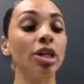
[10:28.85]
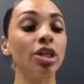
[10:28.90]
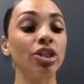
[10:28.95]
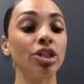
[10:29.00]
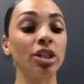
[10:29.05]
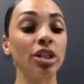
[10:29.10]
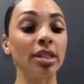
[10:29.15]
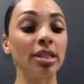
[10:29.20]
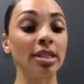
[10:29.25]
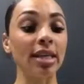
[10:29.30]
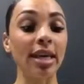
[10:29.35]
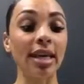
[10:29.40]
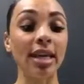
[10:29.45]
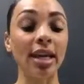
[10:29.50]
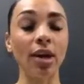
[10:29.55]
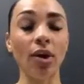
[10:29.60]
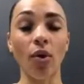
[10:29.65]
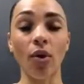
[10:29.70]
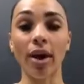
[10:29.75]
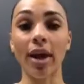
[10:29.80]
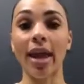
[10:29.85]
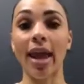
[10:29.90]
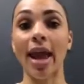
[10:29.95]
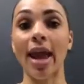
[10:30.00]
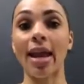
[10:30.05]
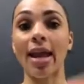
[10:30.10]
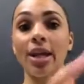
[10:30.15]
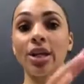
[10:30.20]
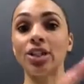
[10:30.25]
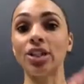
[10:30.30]
She's eating
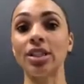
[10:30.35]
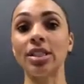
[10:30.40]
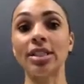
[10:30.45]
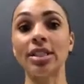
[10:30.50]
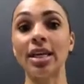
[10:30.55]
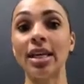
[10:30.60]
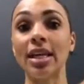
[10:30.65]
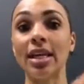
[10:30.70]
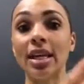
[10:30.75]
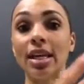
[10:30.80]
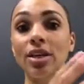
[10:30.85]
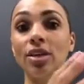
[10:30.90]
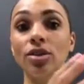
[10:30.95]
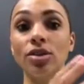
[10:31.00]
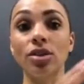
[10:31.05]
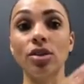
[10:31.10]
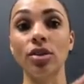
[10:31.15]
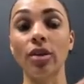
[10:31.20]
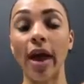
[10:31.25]
organic. She's eating